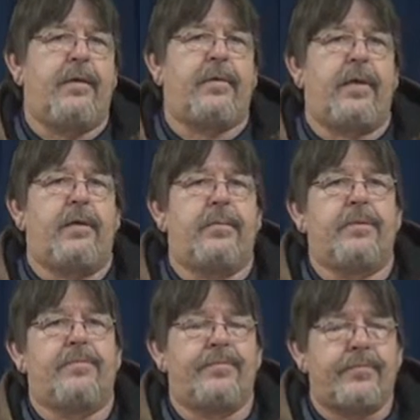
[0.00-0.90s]
have coming.
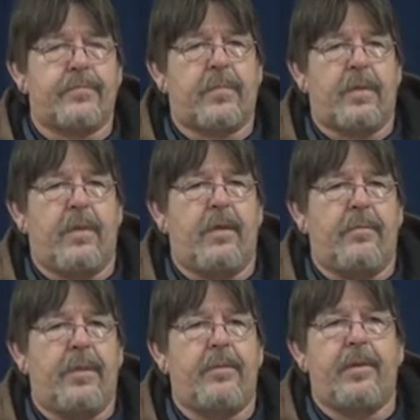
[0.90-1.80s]
You know,
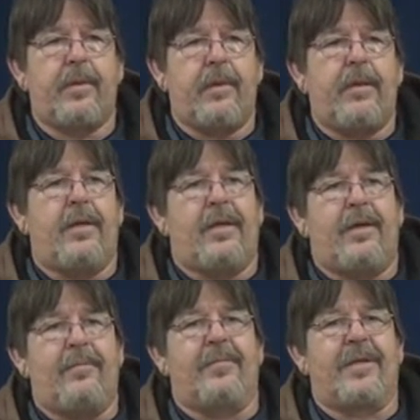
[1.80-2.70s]
maybe
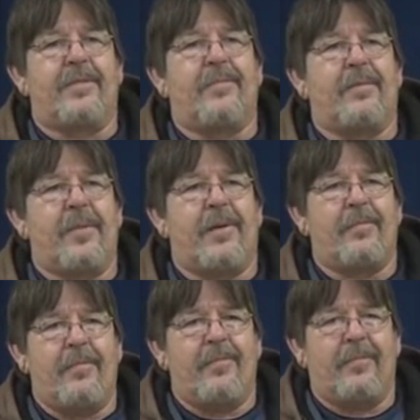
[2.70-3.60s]
I'll give him my
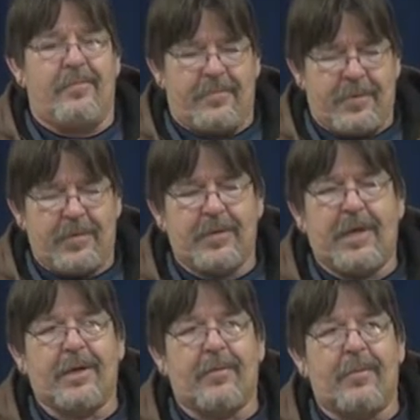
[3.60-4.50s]

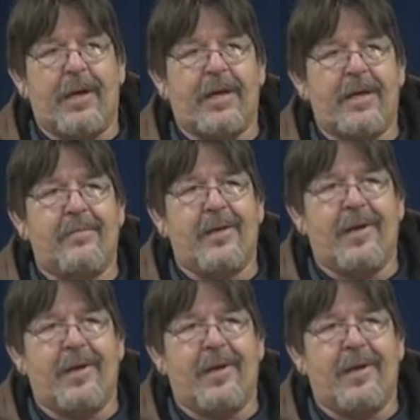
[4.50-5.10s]
motorcycle back, you know,